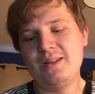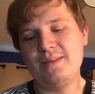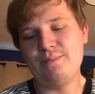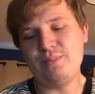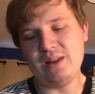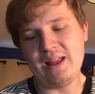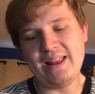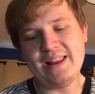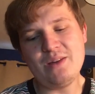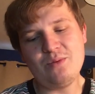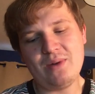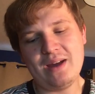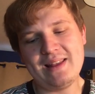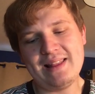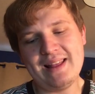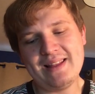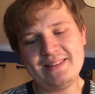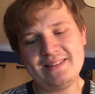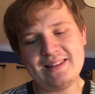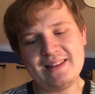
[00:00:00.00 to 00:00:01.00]
But anyway,
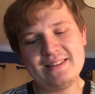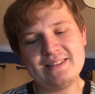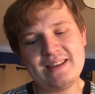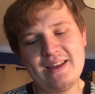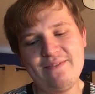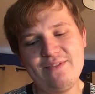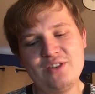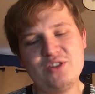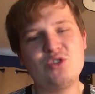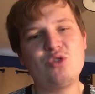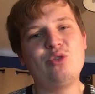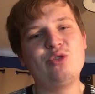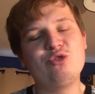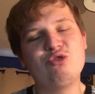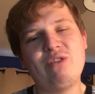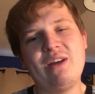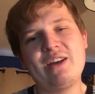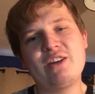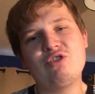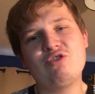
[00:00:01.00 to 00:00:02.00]
let's give this Gold
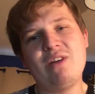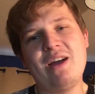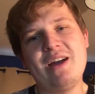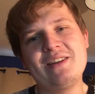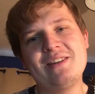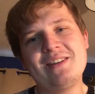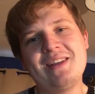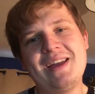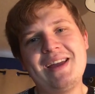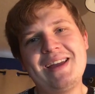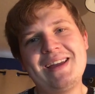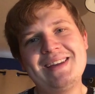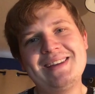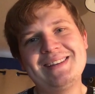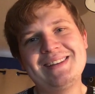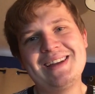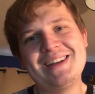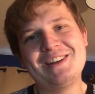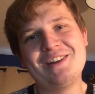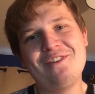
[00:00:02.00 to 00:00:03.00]
Strike a try today.
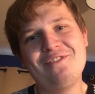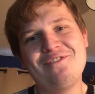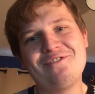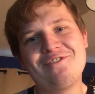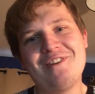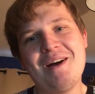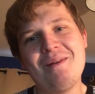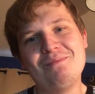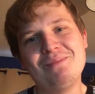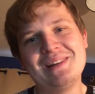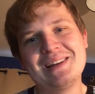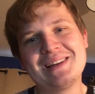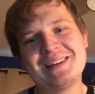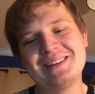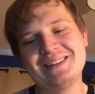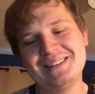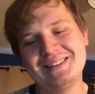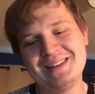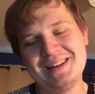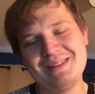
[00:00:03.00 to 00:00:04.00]
Enough
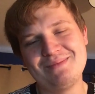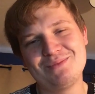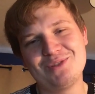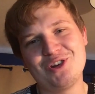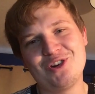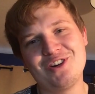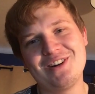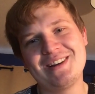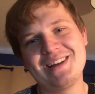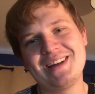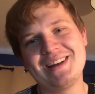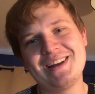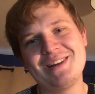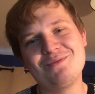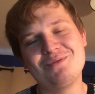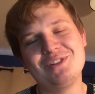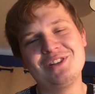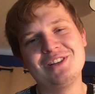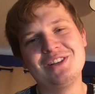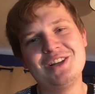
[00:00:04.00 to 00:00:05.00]
rambling, I'm sorry, and I
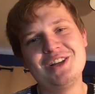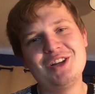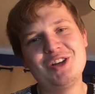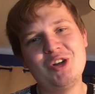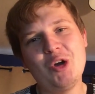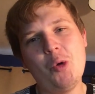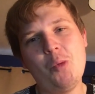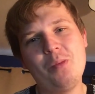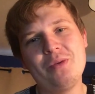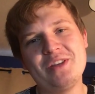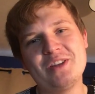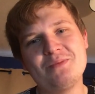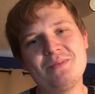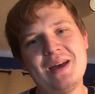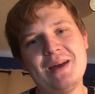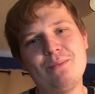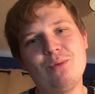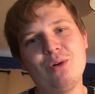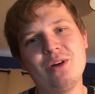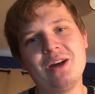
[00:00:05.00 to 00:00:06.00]
will open this
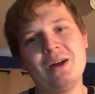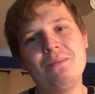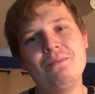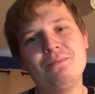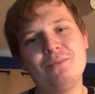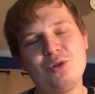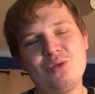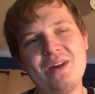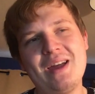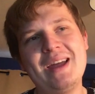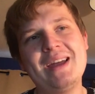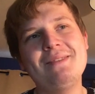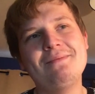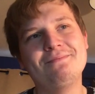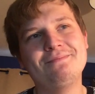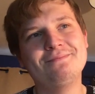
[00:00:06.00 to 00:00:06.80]
bad boy up, okay?